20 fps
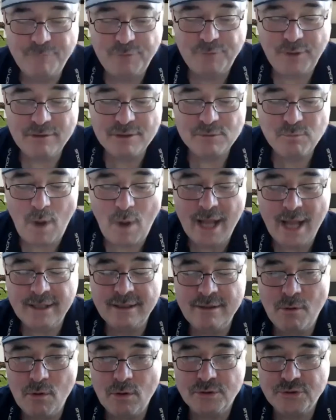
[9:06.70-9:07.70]
there was one
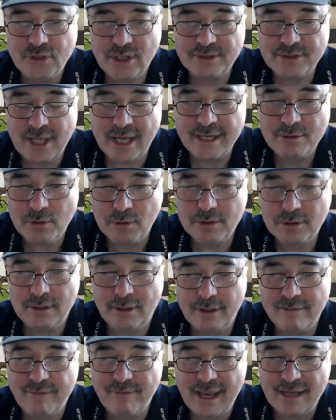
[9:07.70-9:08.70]
horse that they could
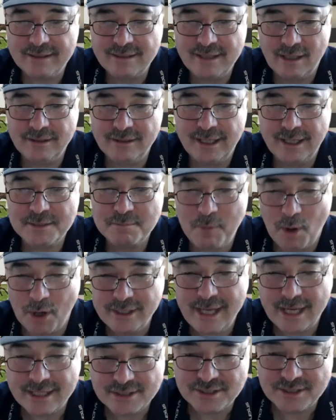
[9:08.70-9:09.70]
leave out, Gelding, it's my
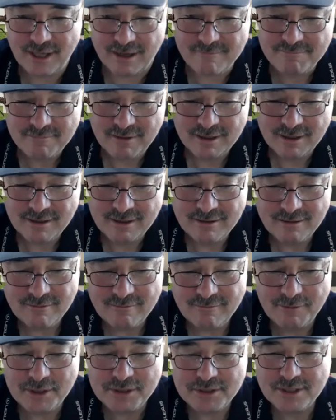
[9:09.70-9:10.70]
next tip,
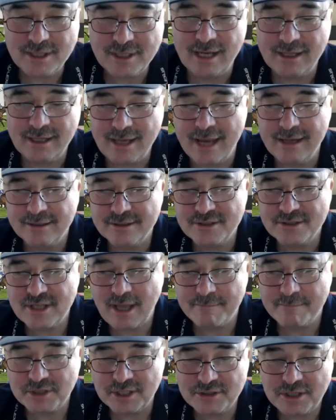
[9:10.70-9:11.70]
which and
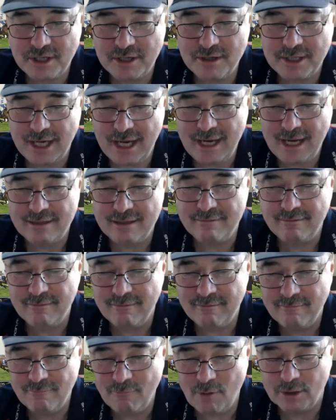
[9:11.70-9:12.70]
substitute in
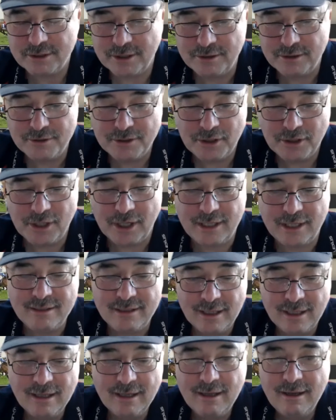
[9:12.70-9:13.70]
What You
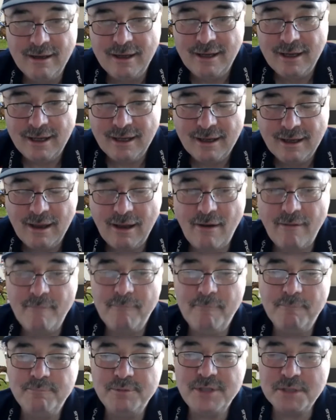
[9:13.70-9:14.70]
Need.
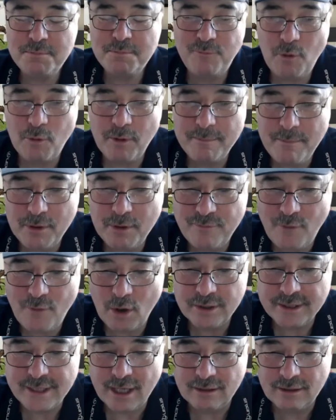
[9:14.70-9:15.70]
Just before we move
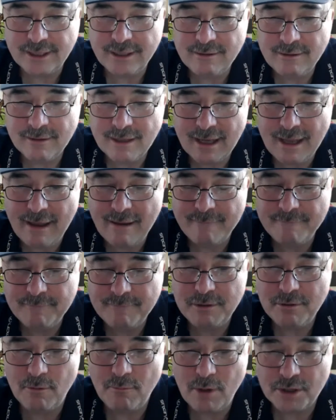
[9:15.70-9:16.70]
on, Gelding,
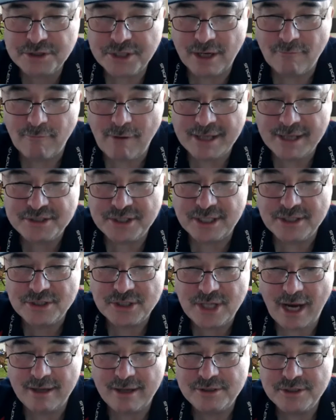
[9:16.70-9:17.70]
you were watching a racing
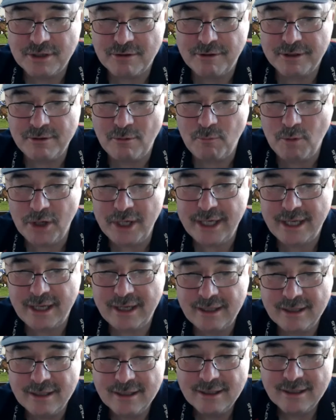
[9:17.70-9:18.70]
show during the
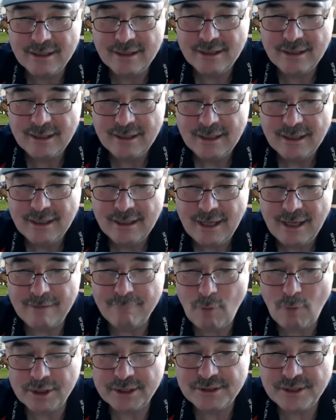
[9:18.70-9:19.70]
week,
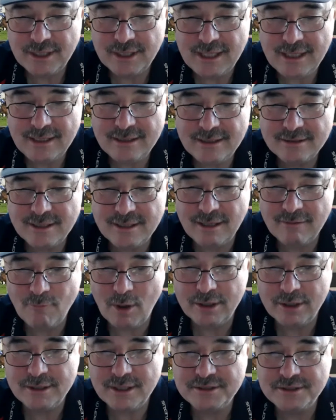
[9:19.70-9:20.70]
and what
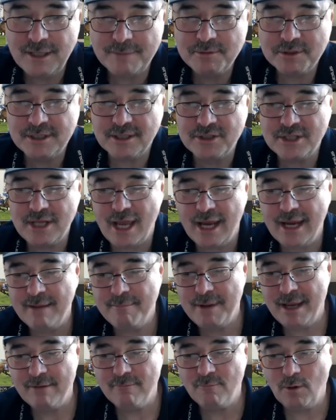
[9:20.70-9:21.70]
did the tipster say
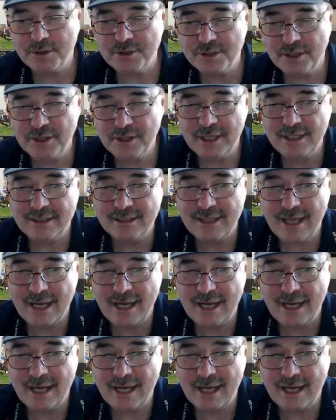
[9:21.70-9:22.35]
about What You Need in